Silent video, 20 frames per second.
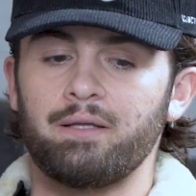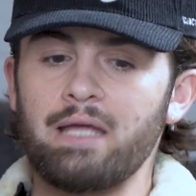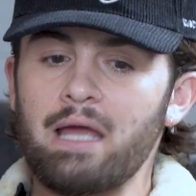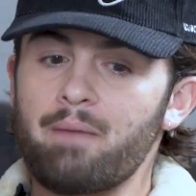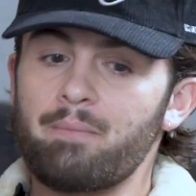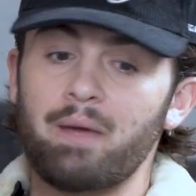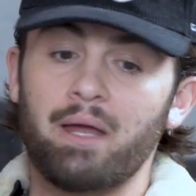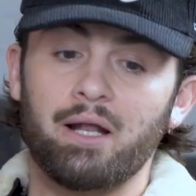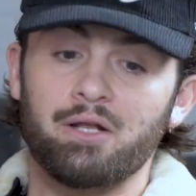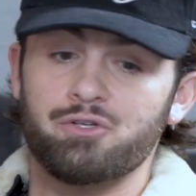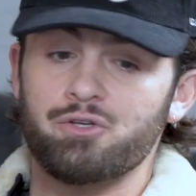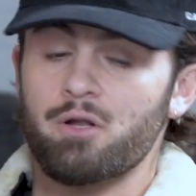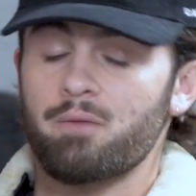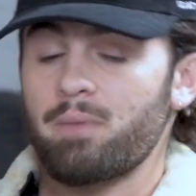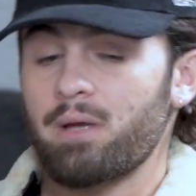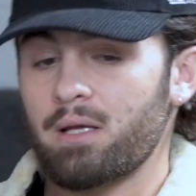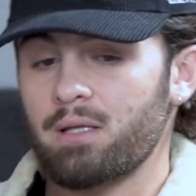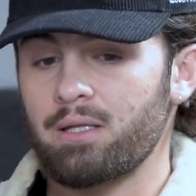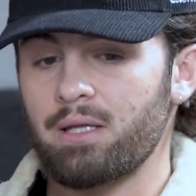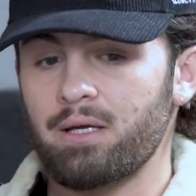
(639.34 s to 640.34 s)
yeah, man, I started
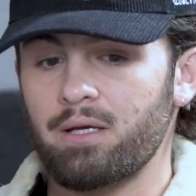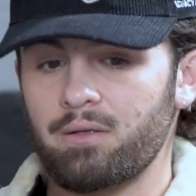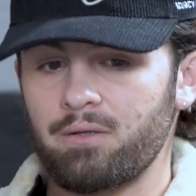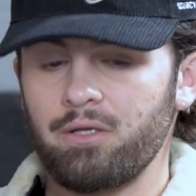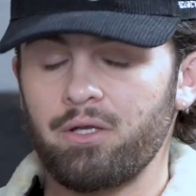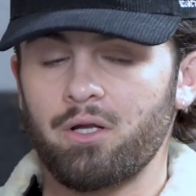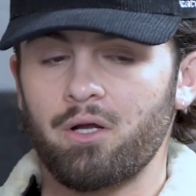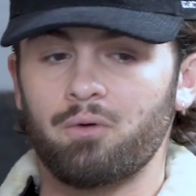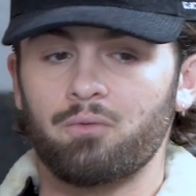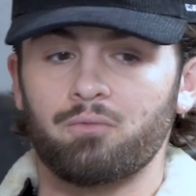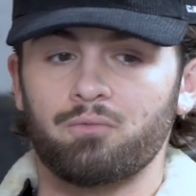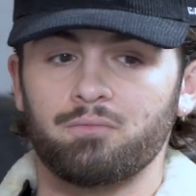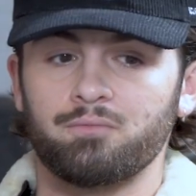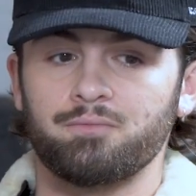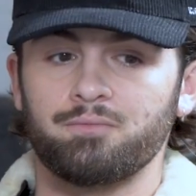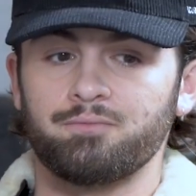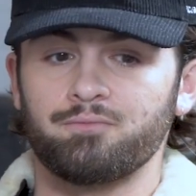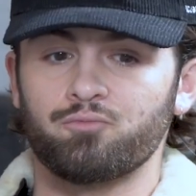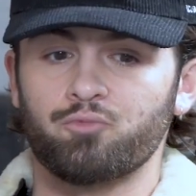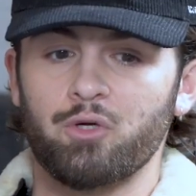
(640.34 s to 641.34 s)
making like, you know,
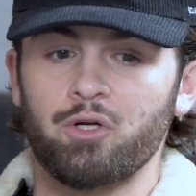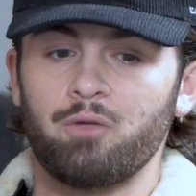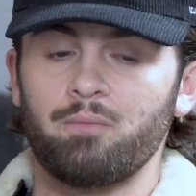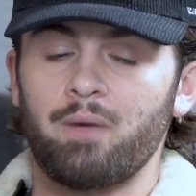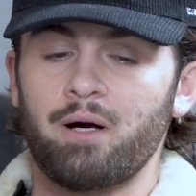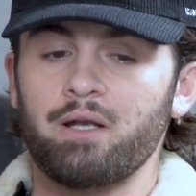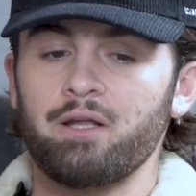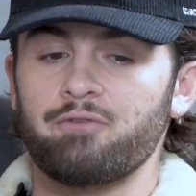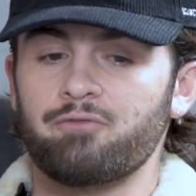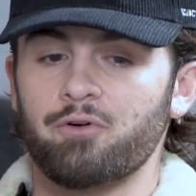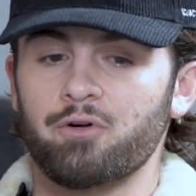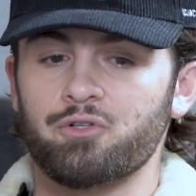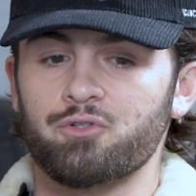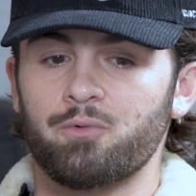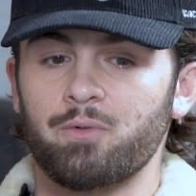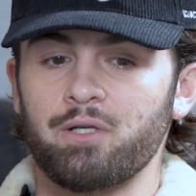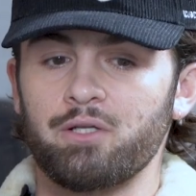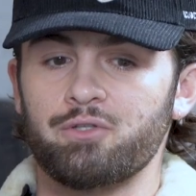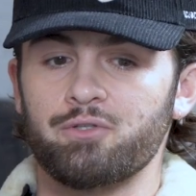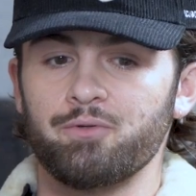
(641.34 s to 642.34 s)
real money for a
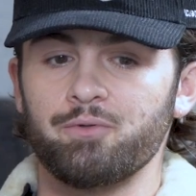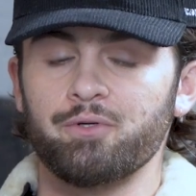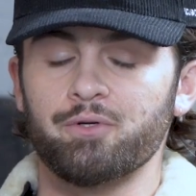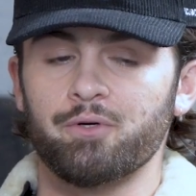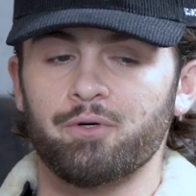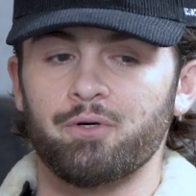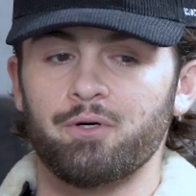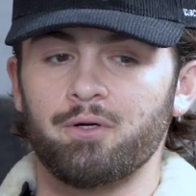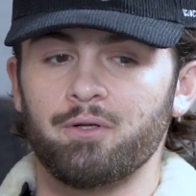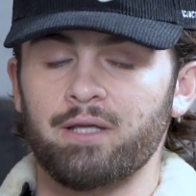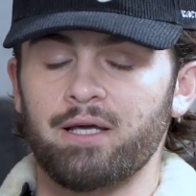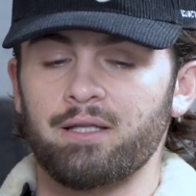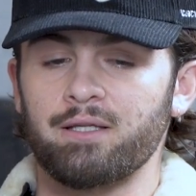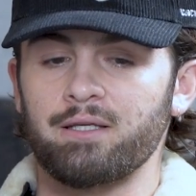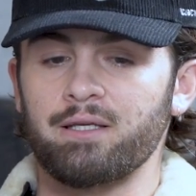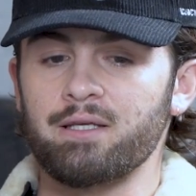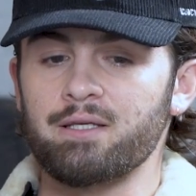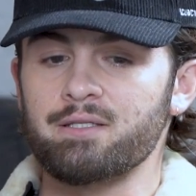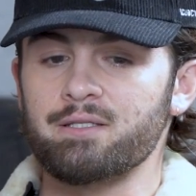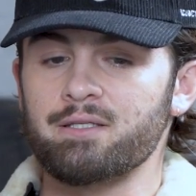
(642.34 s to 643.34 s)
22-year-old at
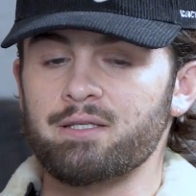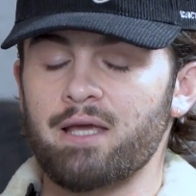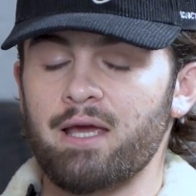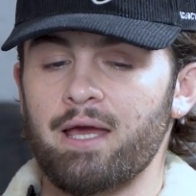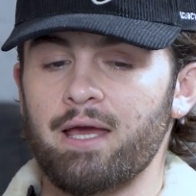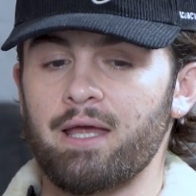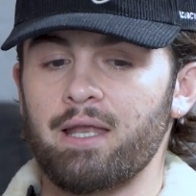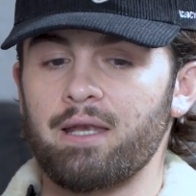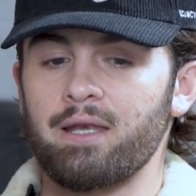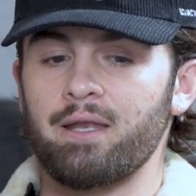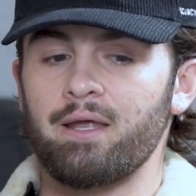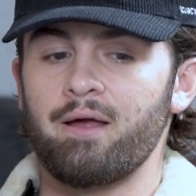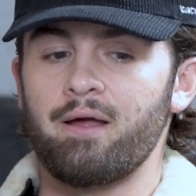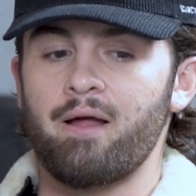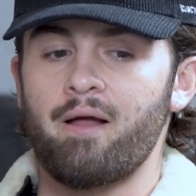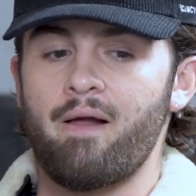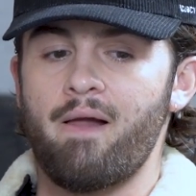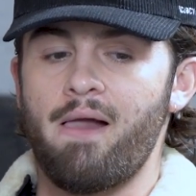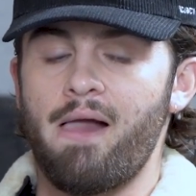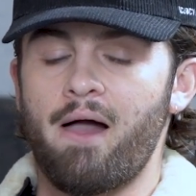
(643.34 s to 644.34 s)
least. And
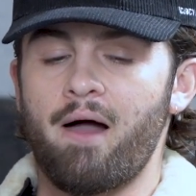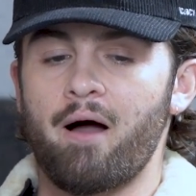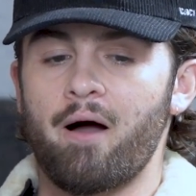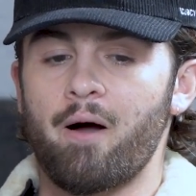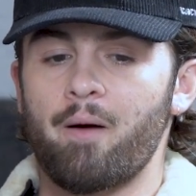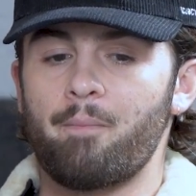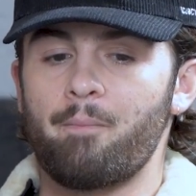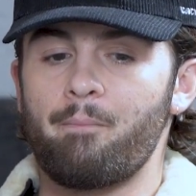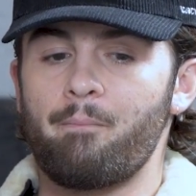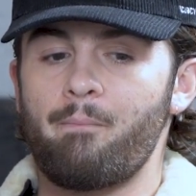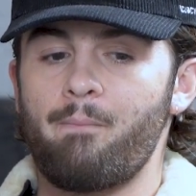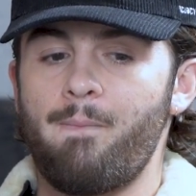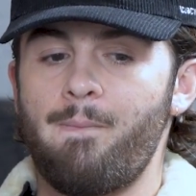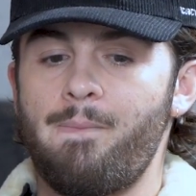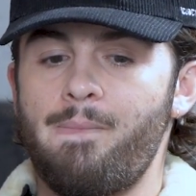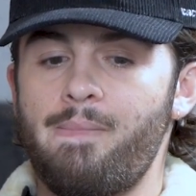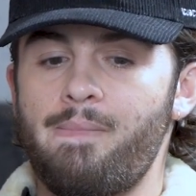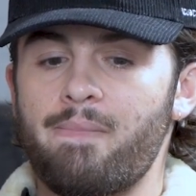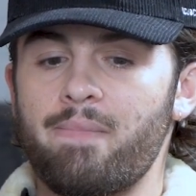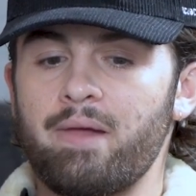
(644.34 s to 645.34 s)
um
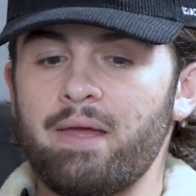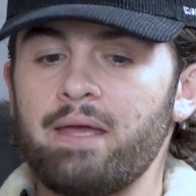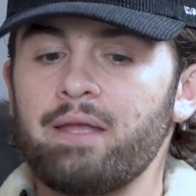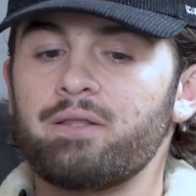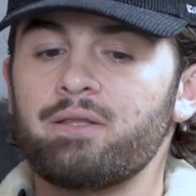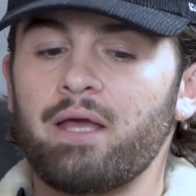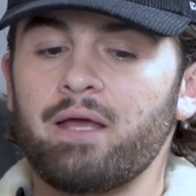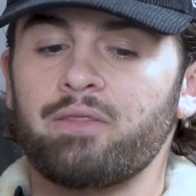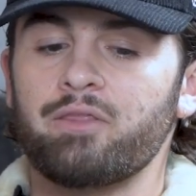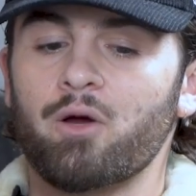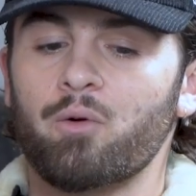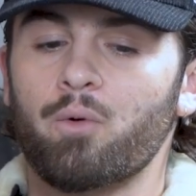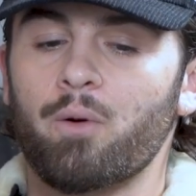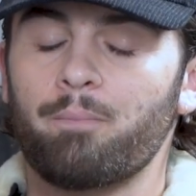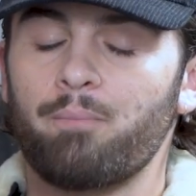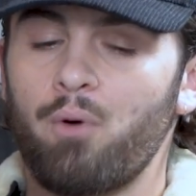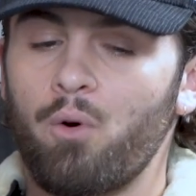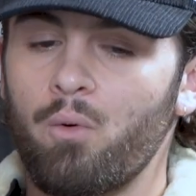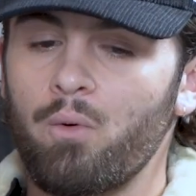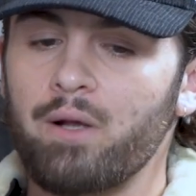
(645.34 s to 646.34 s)
it there were
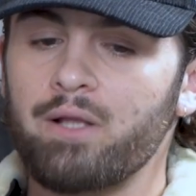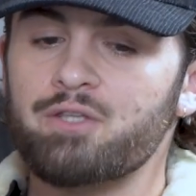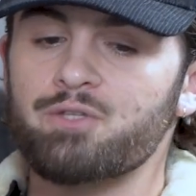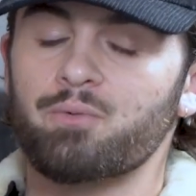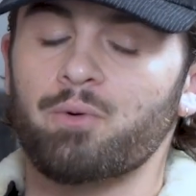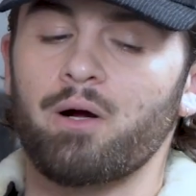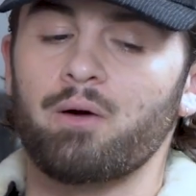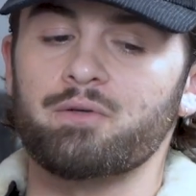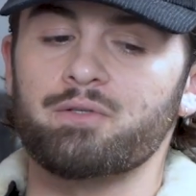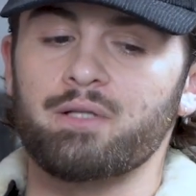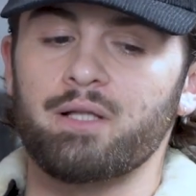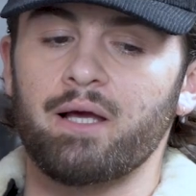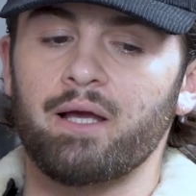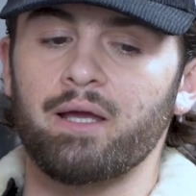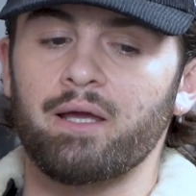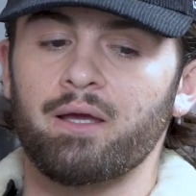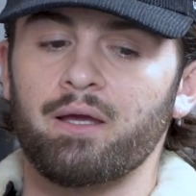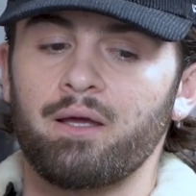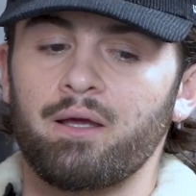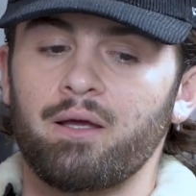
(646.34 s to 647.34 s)
points where I was
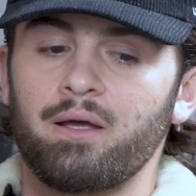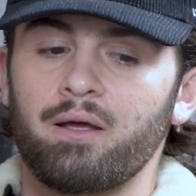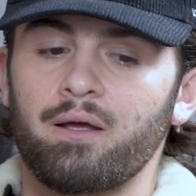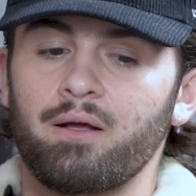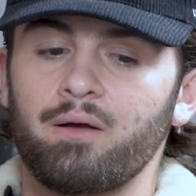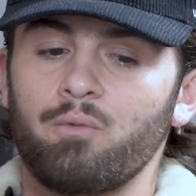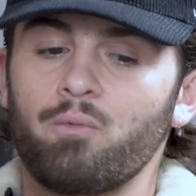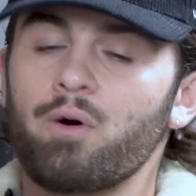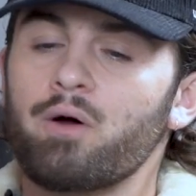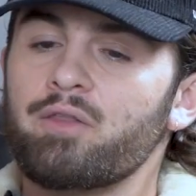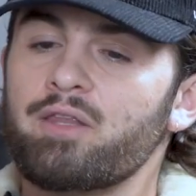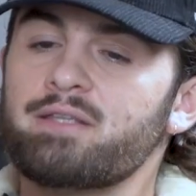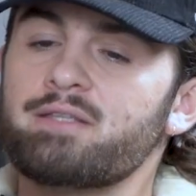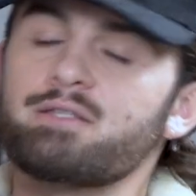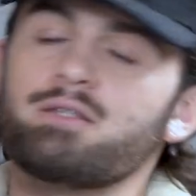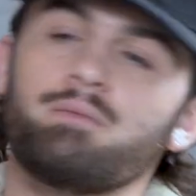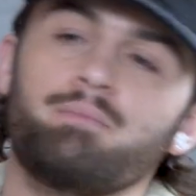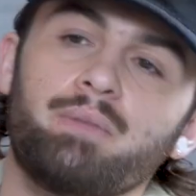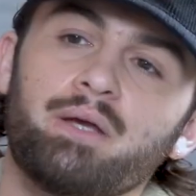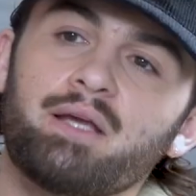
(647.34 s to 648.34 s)
like, well, this
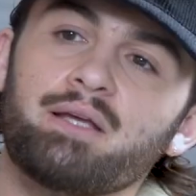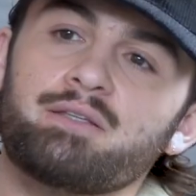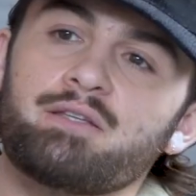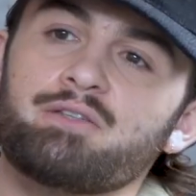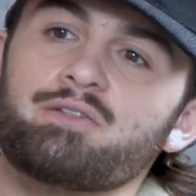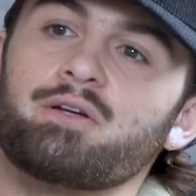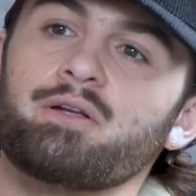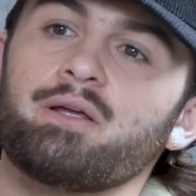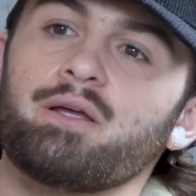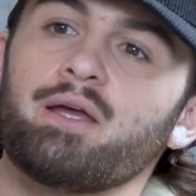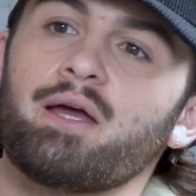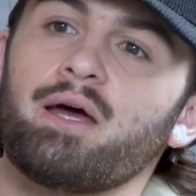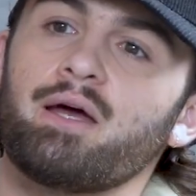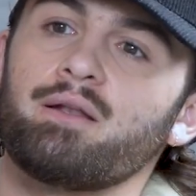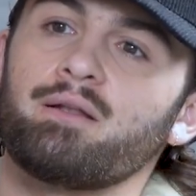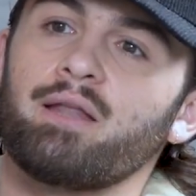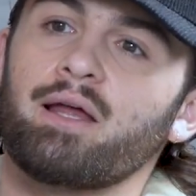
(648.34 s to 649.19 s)
is the biggest it's gonna get.